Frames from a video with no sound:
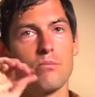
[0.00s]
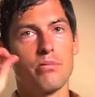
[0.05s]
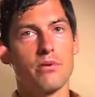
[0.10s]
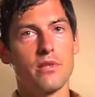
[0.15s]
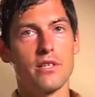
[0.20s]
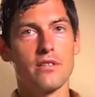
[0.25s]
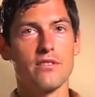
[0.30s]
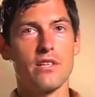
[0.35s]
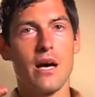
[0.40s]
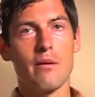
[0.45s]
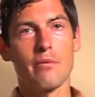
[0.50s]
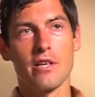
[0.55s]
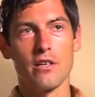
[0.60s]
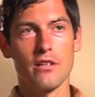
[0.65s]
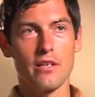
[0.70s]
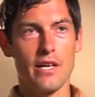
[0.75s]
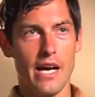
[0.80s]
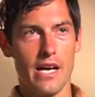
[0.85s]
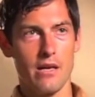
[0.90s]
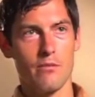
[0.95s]
please stop
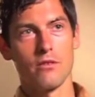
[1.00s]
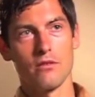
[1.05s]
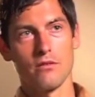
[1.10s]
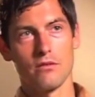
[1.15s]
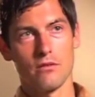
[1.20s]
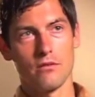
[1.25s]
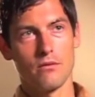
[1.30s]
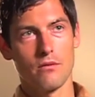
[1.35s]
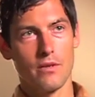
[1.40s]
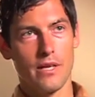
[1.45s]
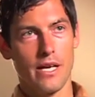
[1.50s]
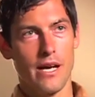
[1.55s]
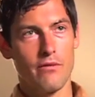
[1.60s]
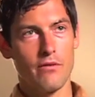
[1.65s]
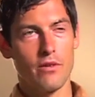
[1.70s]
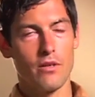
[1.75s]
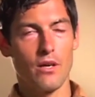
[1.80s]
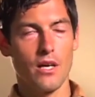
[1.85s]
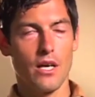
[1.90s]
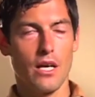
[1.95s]
killing animals or what
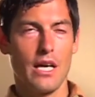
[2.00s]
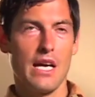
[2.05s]
have you.